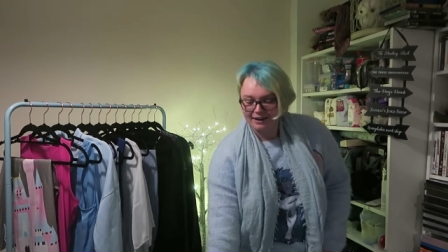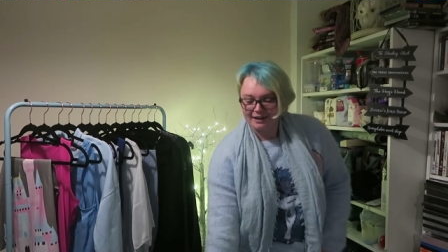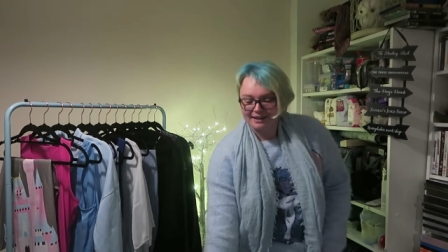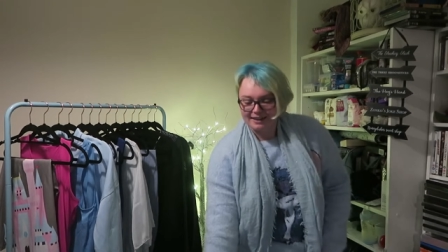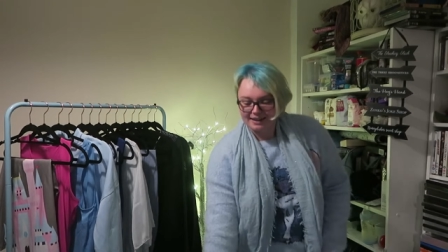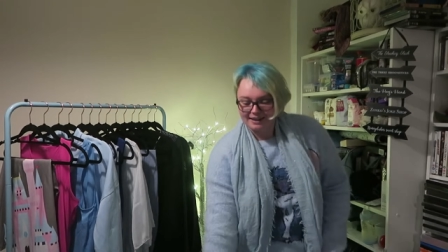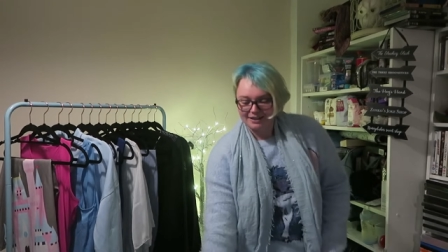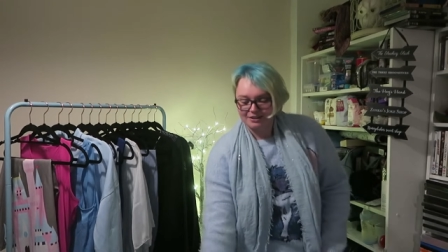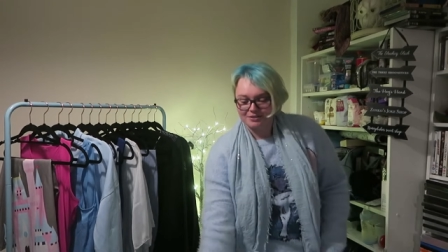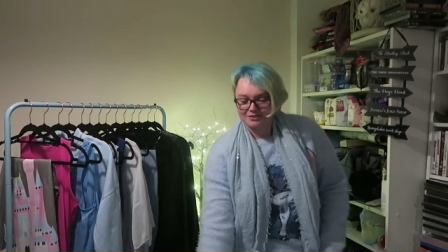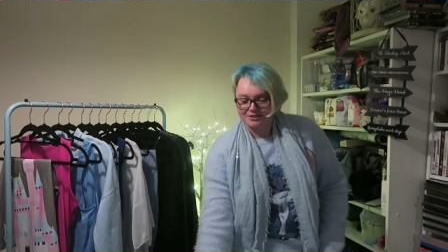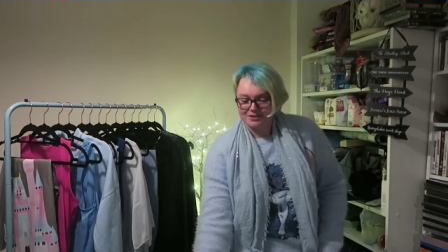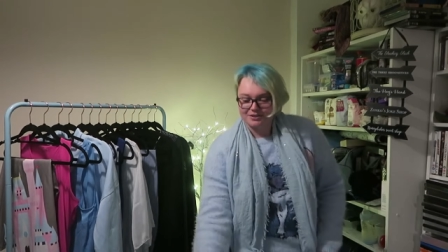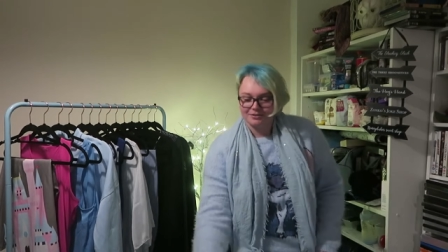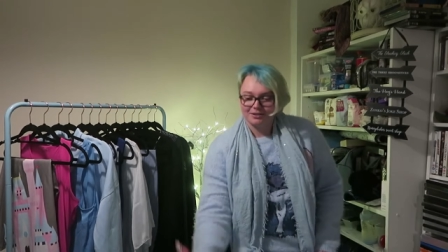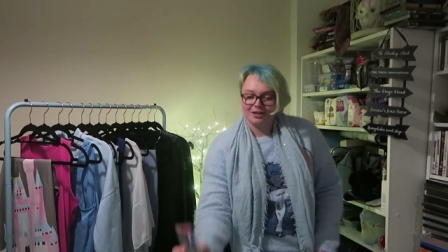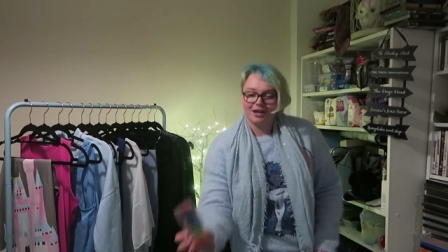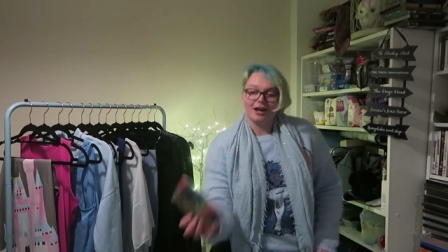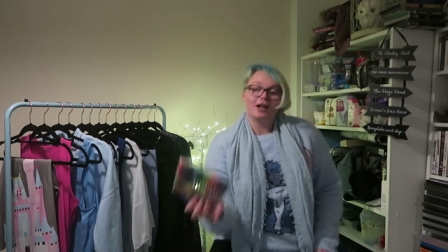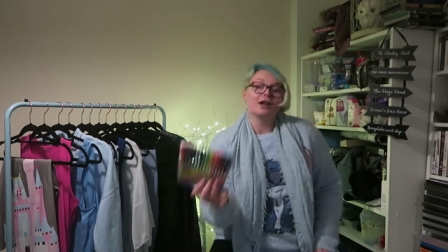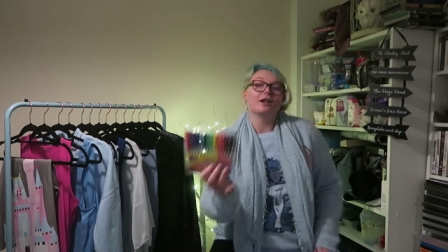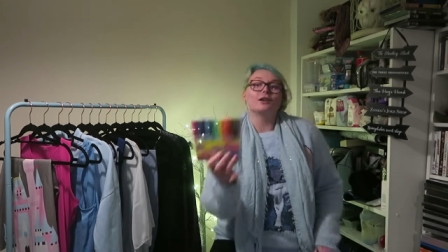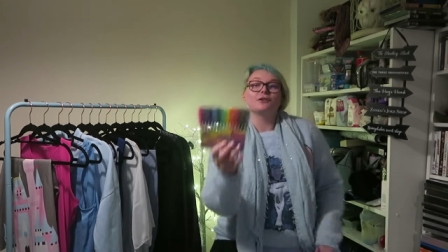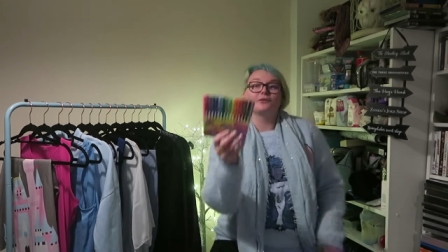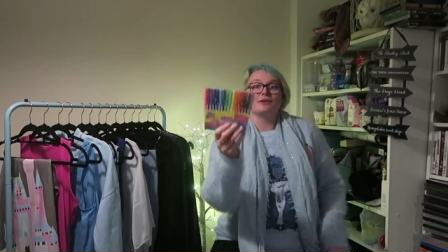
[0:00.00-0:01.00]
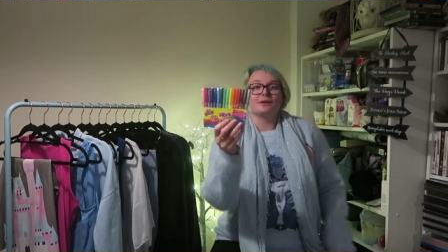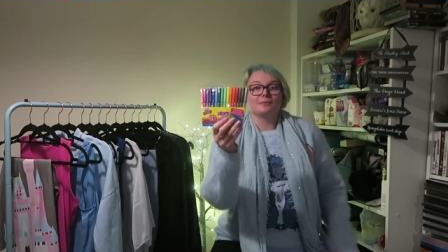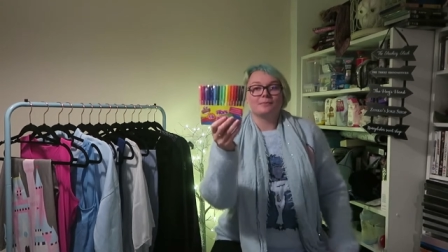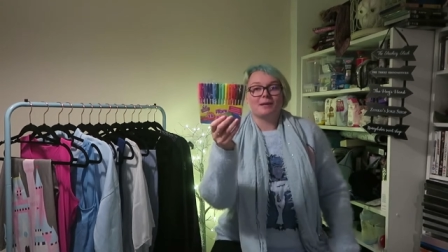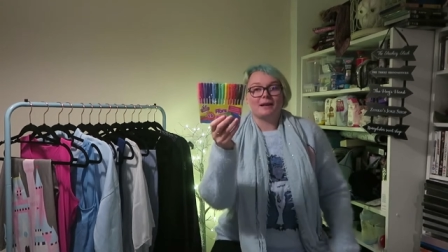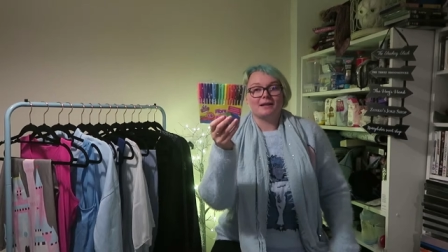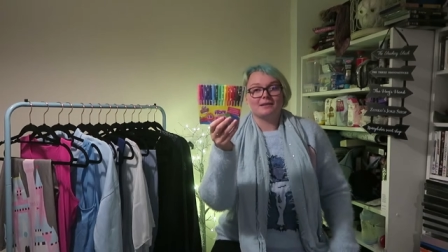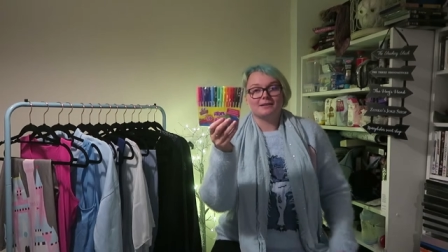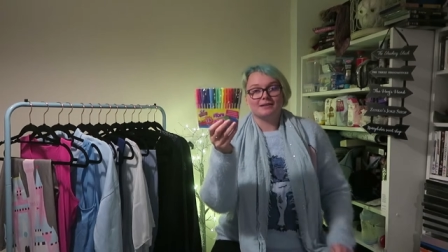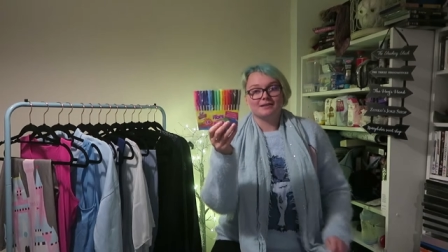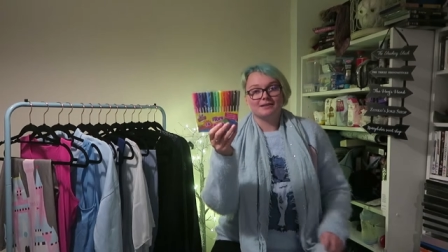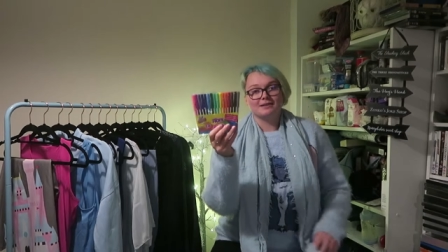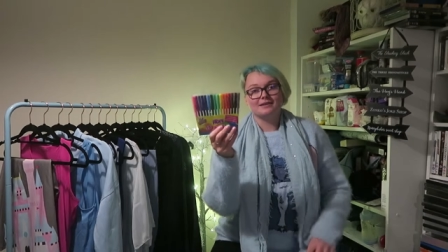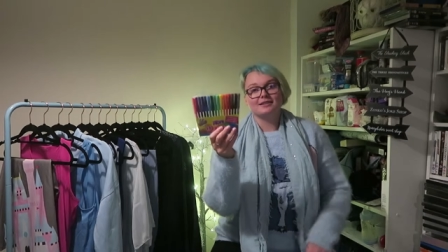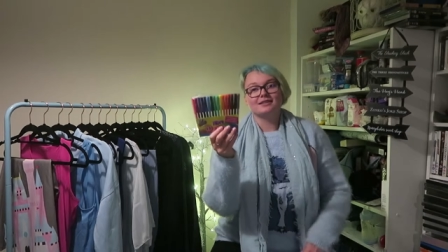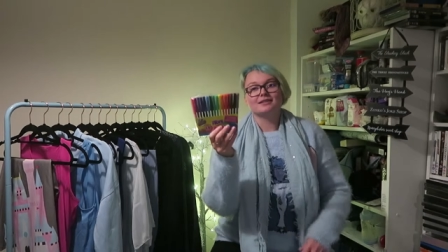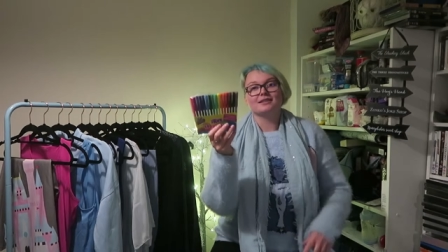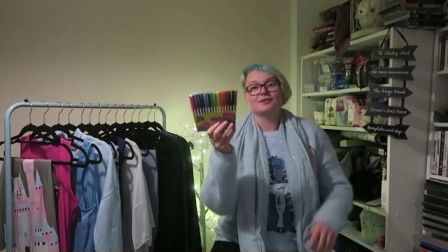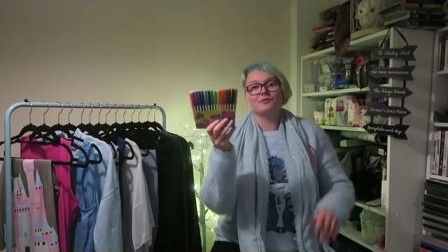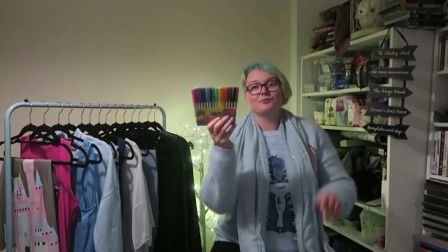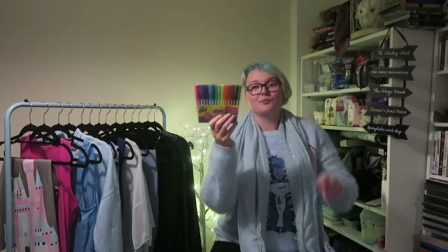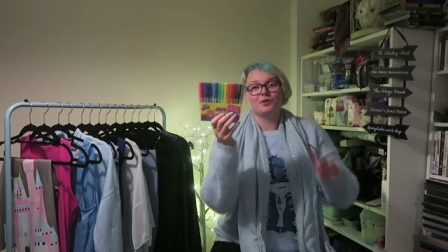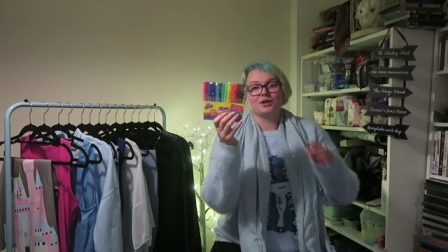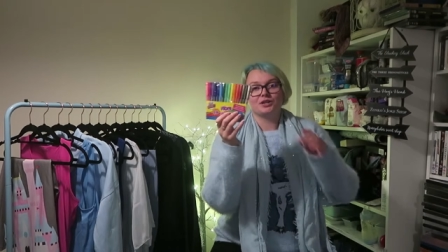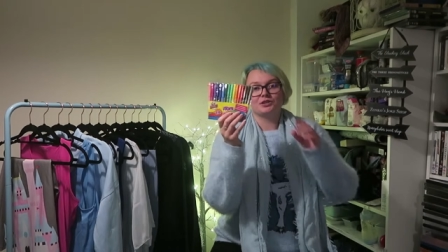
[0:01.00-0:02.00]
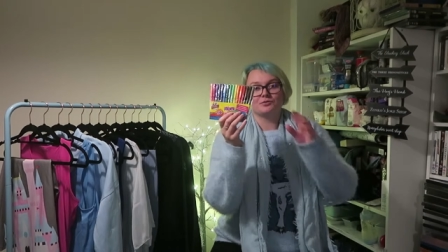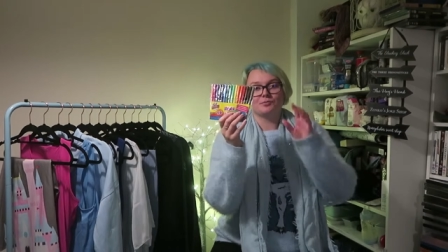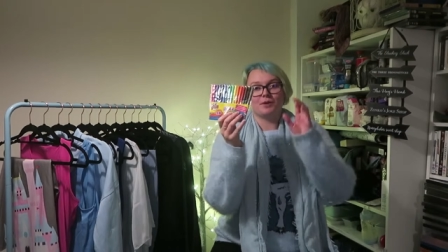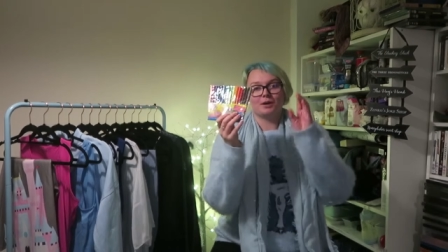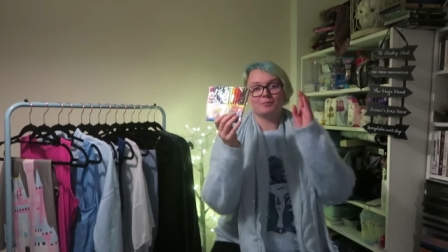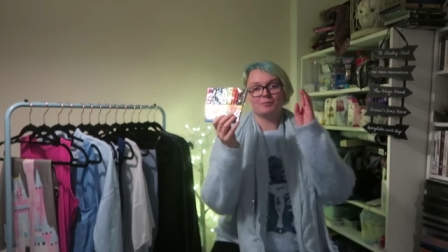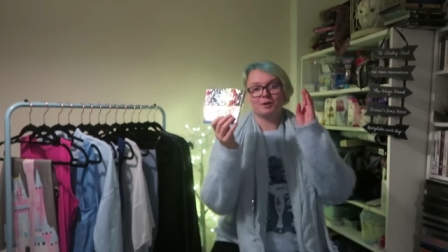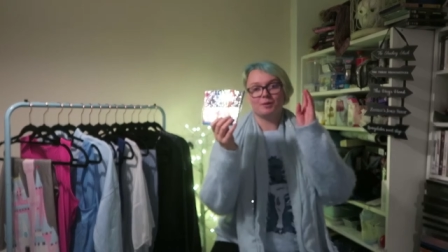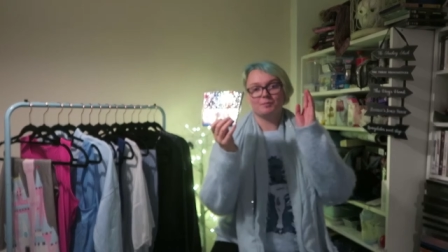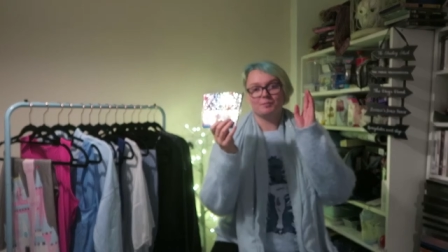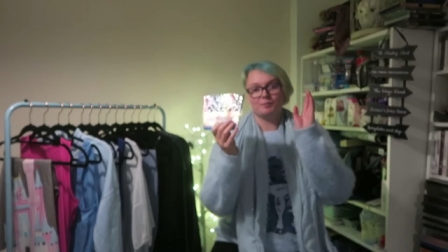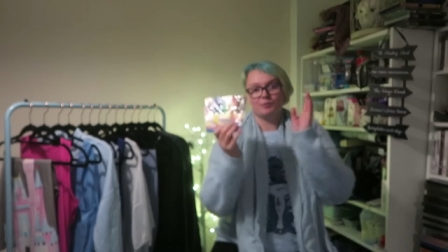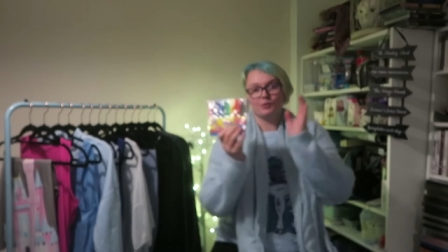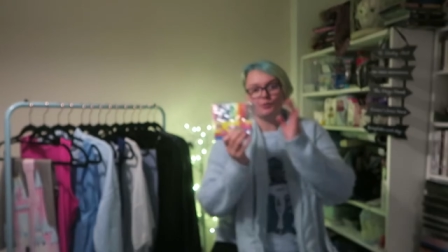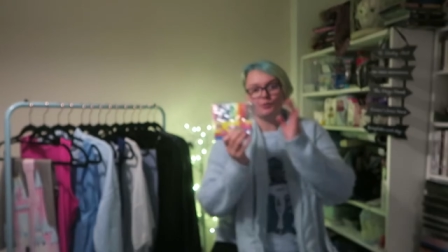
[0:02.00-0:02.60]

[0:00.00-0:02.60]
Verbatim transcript: I then got some colouring pens, which my mum